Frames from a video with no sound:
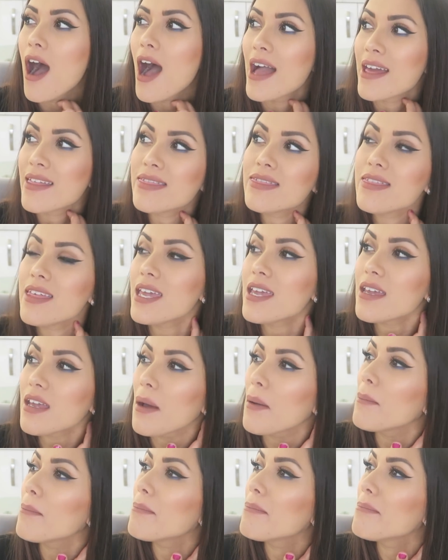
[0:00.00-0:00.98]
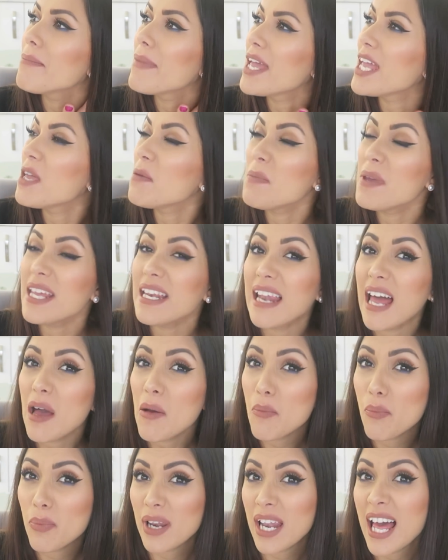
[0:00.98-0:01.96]
I think maybe
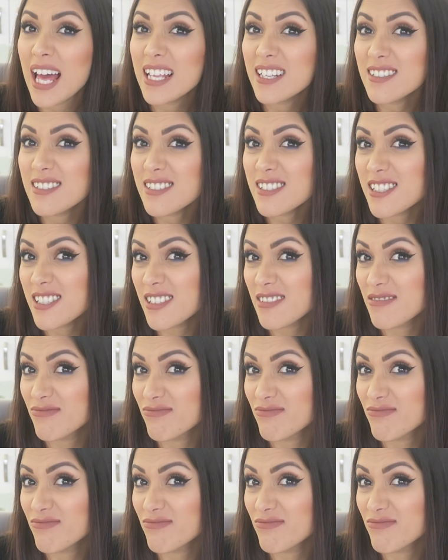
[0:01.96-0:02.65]
Lapland?